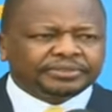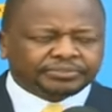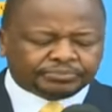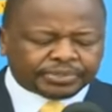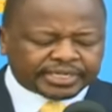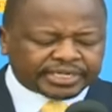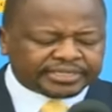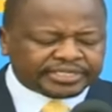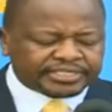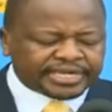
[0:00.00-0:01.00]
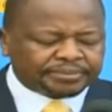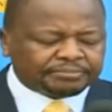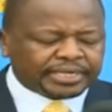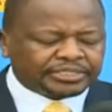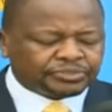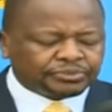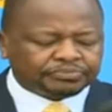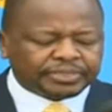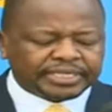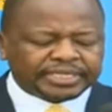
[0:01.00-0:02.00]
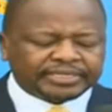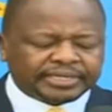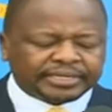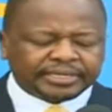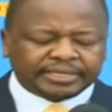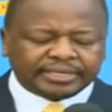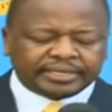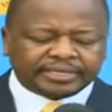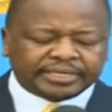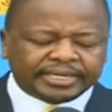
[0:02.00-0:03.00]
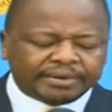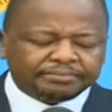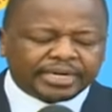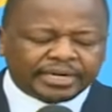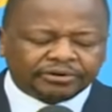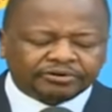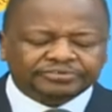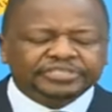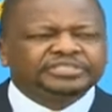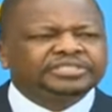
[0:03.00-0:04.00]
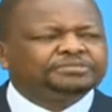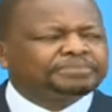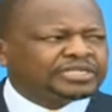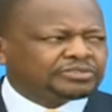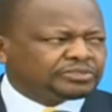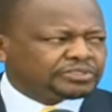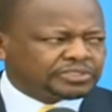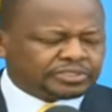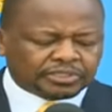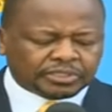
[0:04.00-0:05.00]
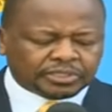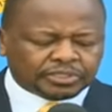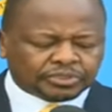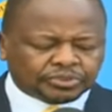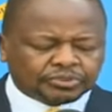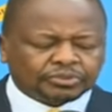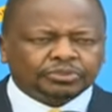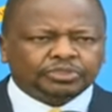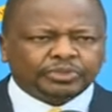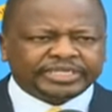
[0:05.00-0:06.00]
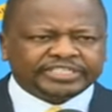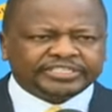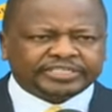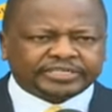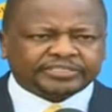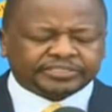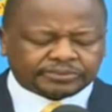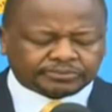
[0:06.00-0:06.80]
bringing this number to bringing the number of deceased persons to 26.